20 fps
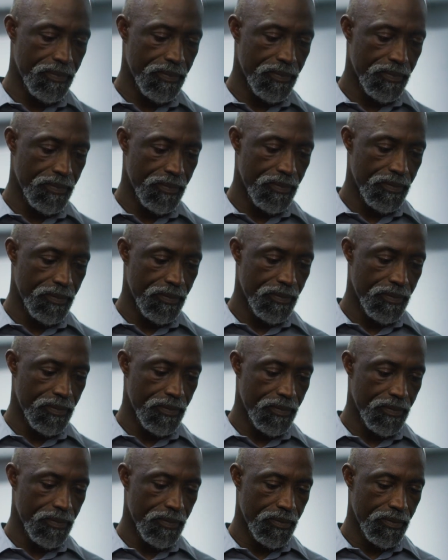this
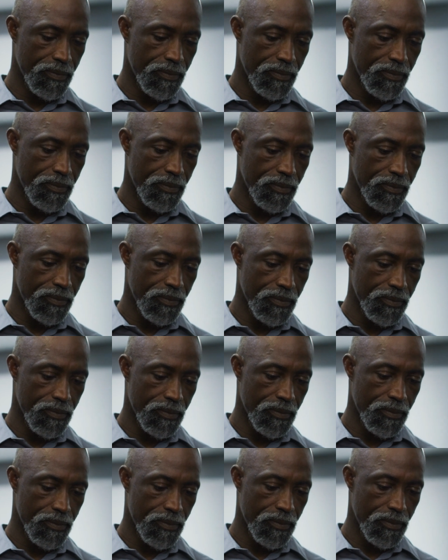information online, and
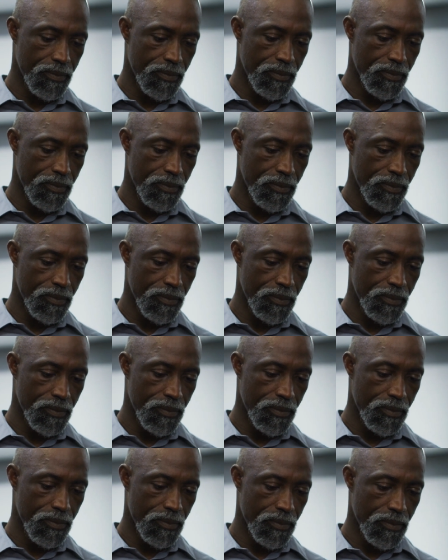they'll no longer be
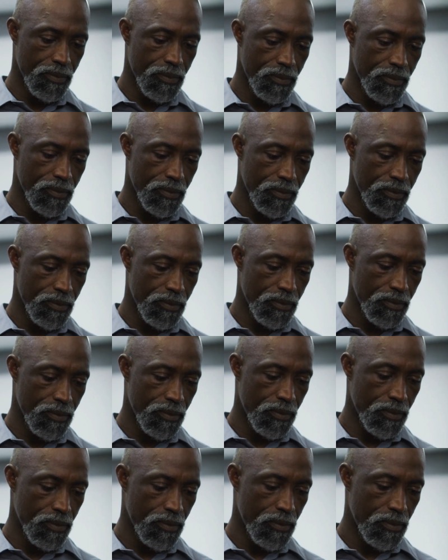mailing you statements
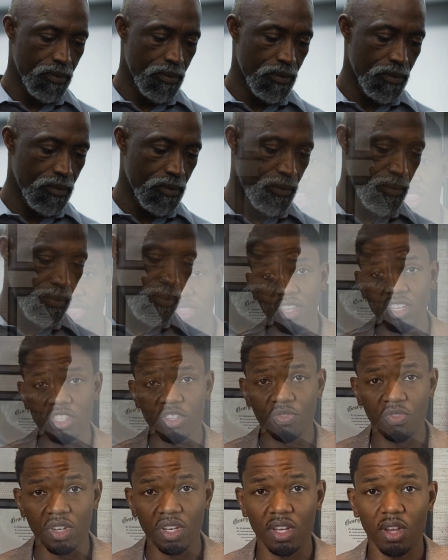like this. This
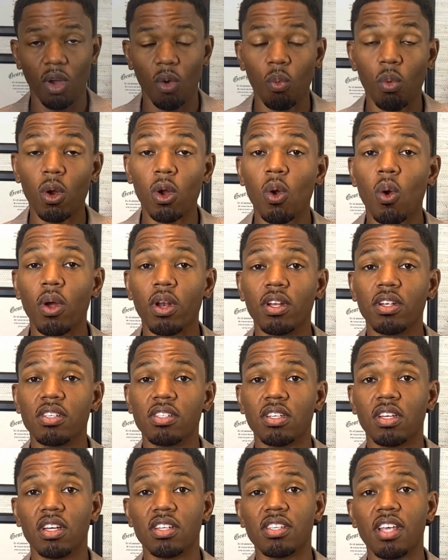video, we're going to
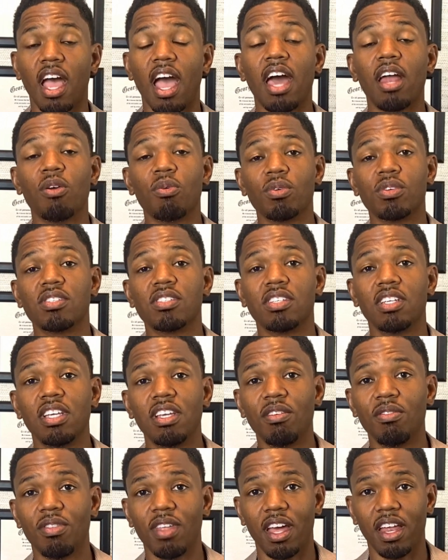discuss how to
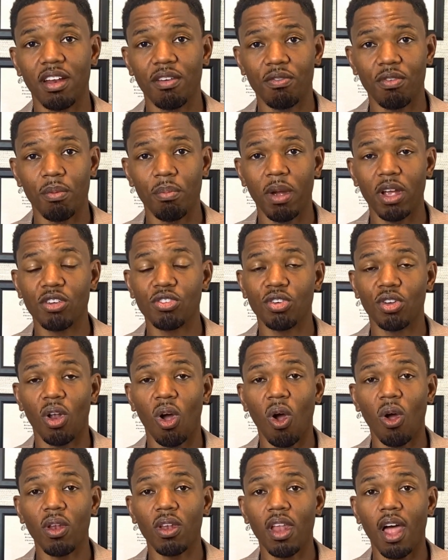receive that information
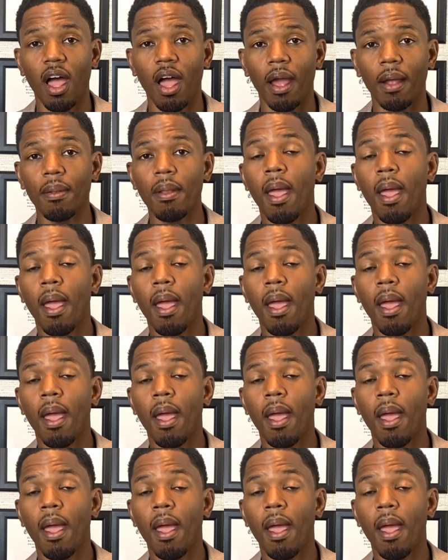online,